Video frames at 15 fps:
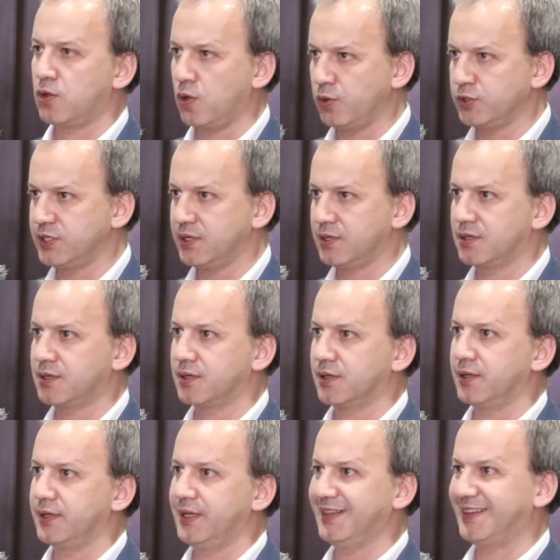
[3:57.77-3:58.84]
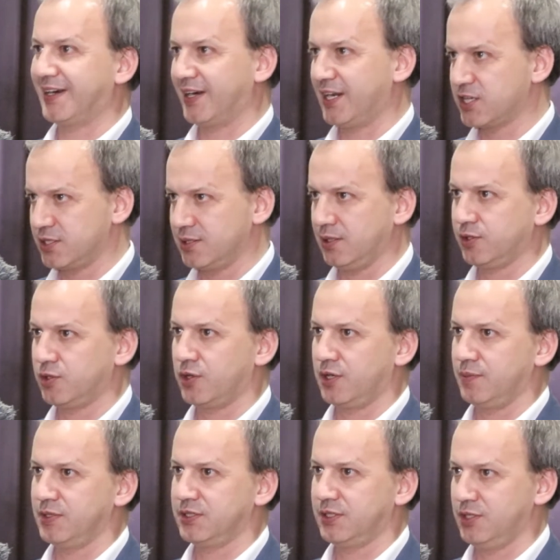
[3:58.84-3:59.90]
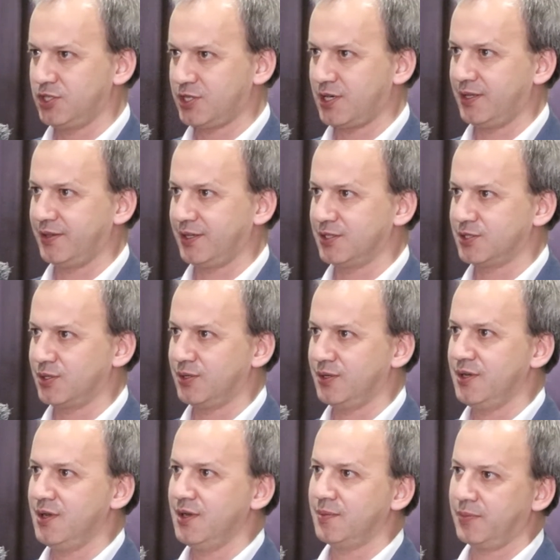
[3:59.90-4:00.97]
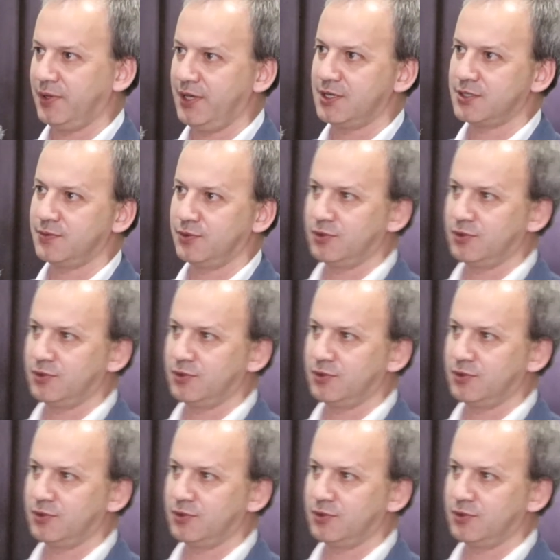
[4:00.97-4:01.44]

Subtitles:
holding international tournaments in each country, so players